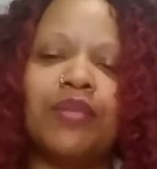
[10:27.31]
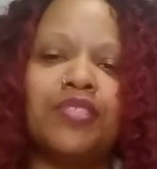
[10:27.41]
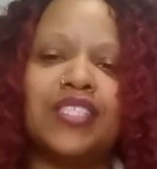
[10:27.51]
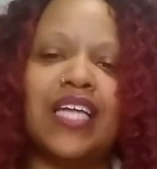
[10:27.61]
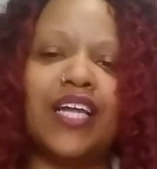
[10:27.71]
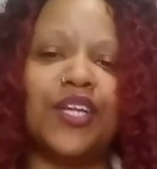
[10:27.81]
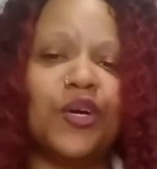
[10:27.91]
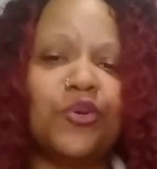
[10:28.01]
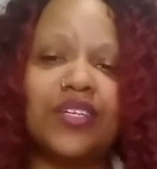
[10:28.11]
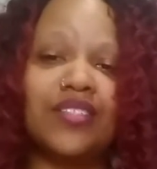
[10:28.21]
And I'm just like,
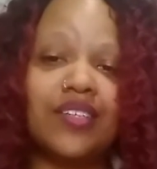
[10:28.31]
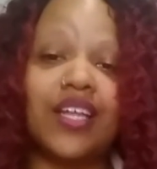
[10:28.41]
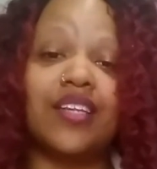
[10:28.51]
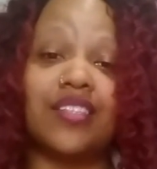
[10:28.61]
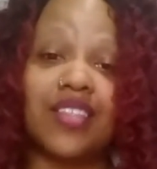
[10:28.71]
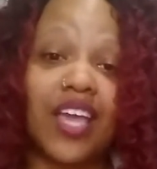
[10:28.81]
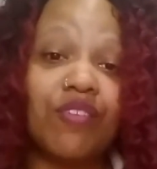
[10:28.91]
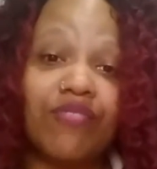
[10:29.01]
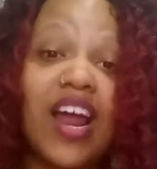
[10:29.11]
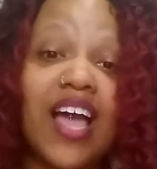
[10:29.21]
no, these look like the
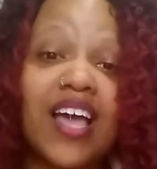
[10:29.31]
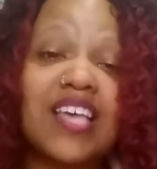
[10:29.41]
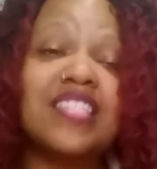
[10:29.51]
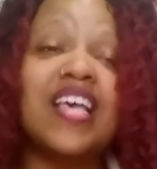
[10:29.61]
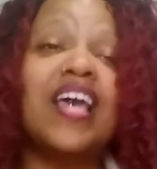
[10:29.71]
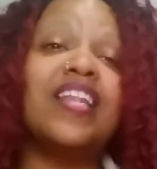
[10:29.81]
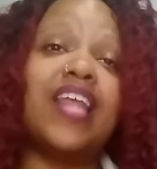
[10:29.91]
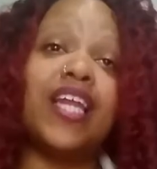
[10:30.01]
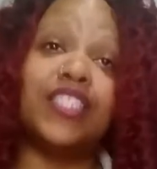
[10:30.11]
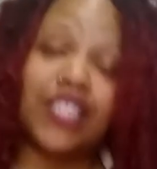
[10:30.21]
same fries
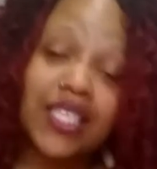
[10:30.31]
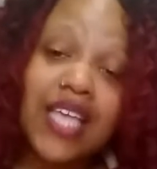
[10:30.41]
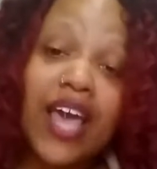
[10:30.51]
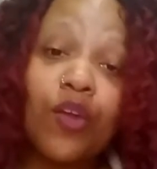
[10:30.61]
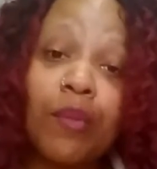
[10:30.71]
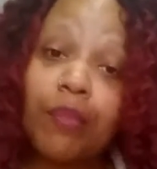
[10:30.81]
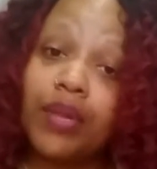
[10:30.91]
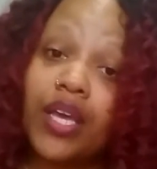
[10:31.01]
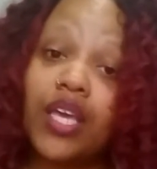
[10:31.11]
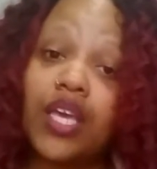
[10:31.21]
that I just had on my
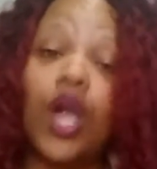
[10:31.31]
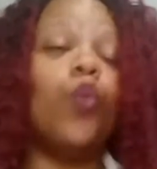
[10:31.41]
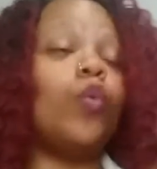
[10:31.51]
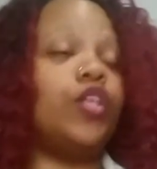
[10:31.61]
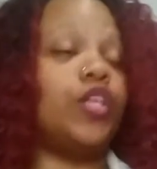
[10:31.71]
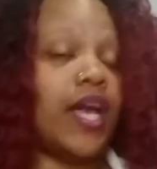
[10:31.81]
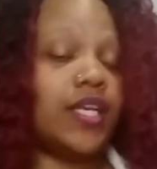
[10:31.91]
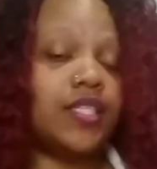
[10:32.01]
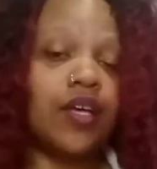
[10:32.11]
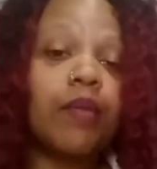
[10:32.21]
plate when you
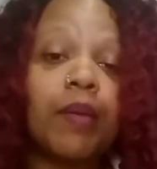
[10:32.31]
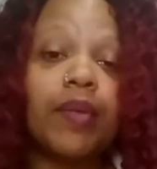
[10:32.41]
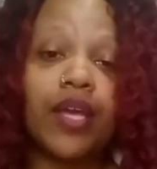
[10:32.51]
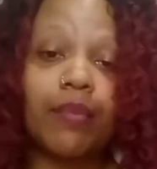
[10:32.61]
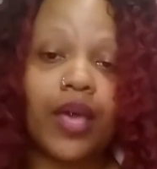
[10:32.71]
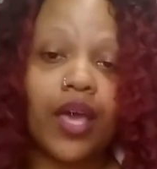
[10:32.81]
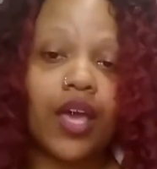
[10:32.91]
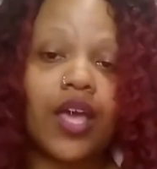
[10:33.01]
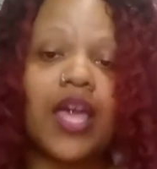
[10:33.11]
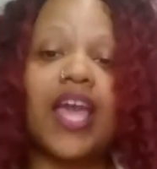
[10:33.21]
guys took my plate back.